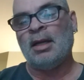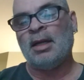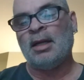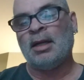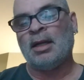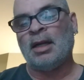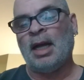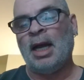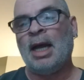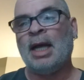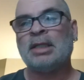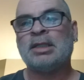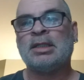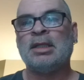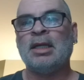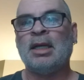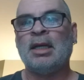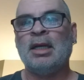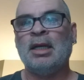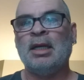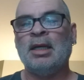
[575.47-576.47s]
Last
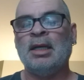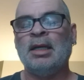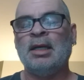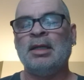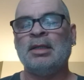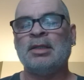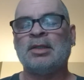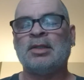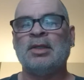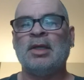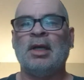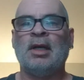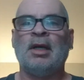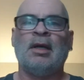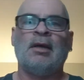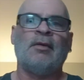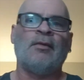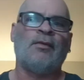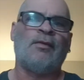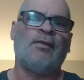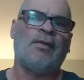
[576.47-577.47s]
thing is,
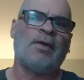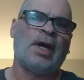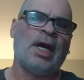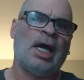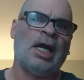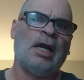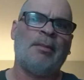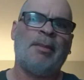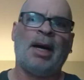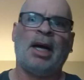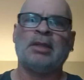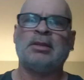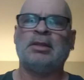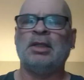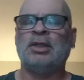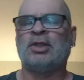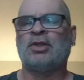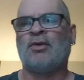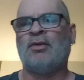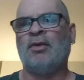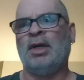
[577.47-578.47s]
forget about
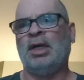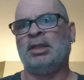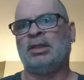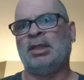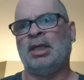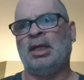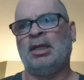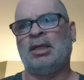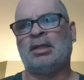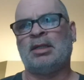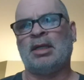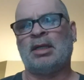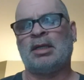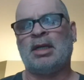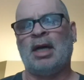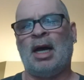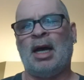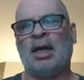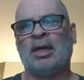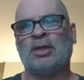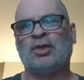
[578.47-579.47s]
these creatine
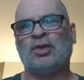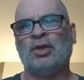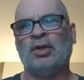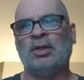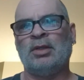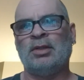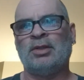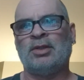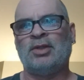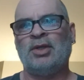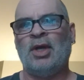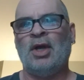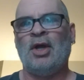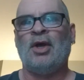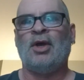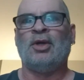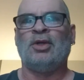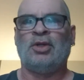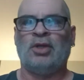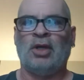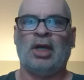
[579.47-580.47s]
concoctions.
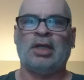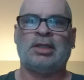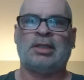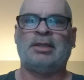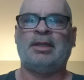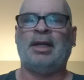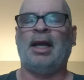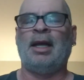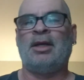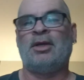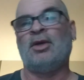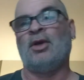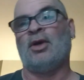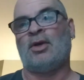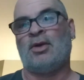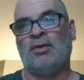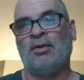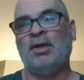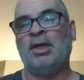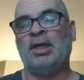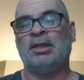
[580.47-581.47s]
Just take your
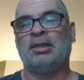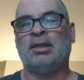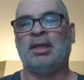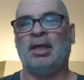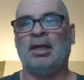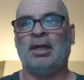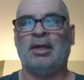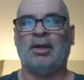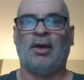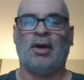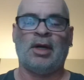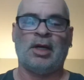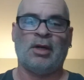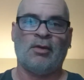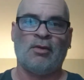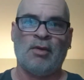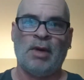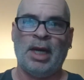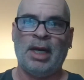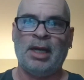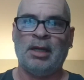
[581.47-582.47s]
creatine on a
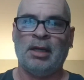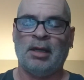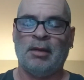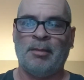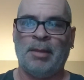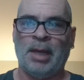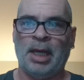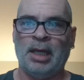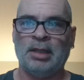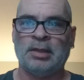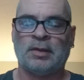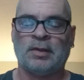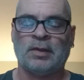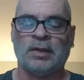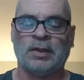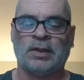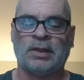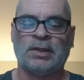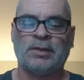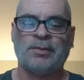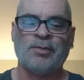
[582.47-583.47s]
regular
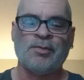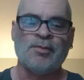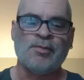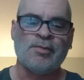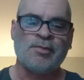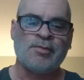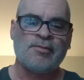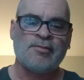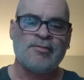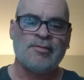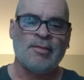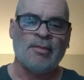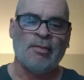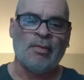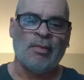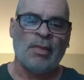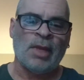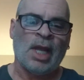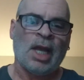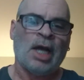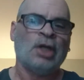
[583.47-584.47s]
basis.
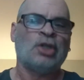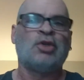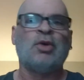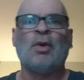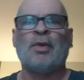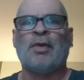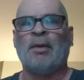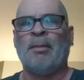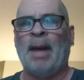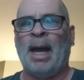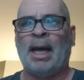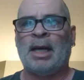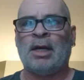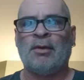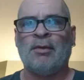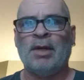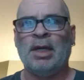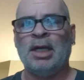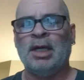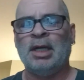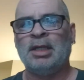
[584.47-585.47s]
The truth of the
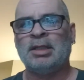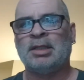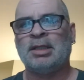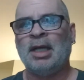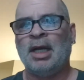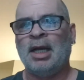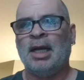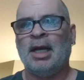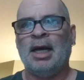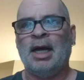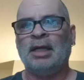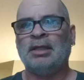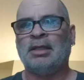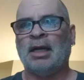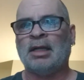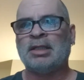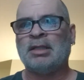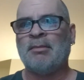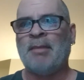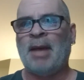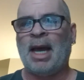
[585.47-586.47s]
matter is, it
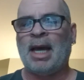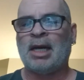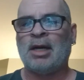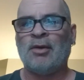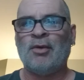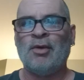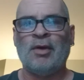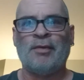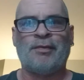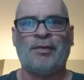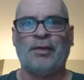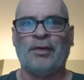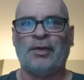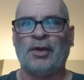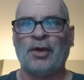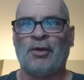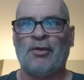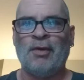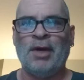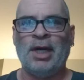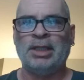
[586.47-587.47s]
doesn't matter if
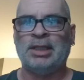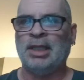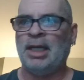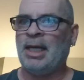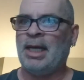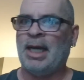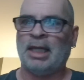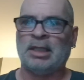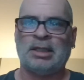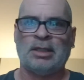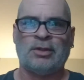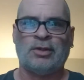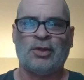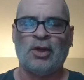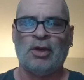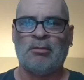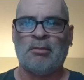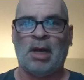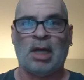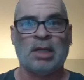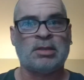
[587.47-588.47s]
the creatine gets into
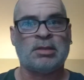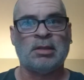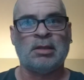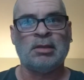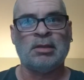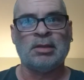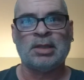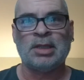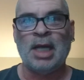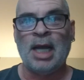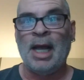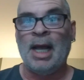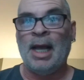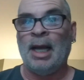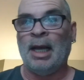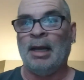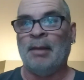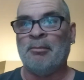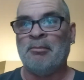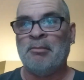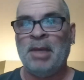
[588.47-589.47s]
your muscles
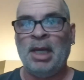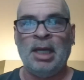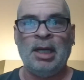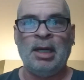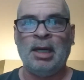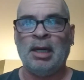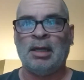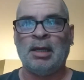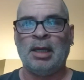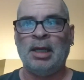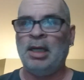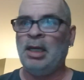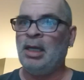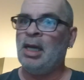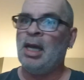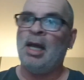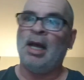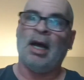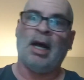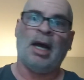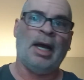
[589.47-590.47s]
immediately,
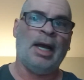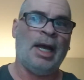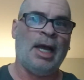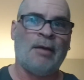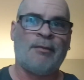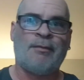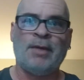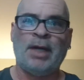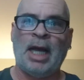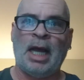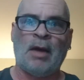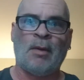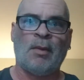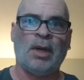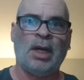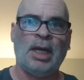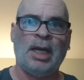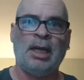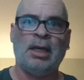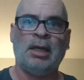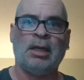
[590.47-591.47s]
a half an hour
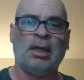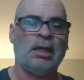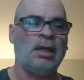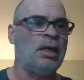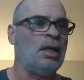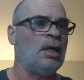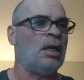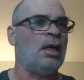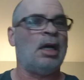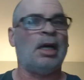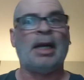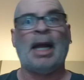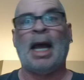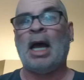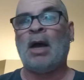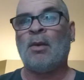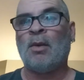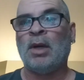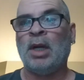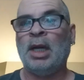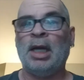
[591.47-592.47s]
later, an
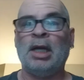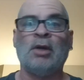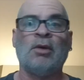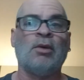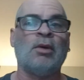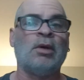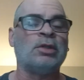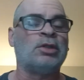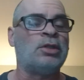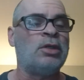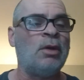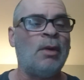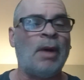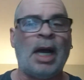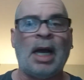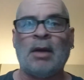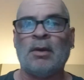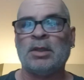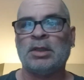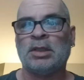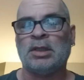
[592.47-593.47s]
hour later, or 2
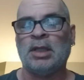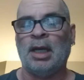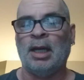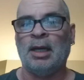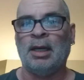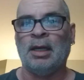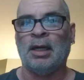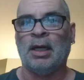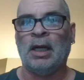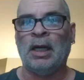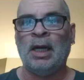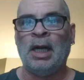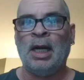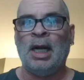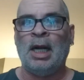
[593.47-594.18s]
hours later.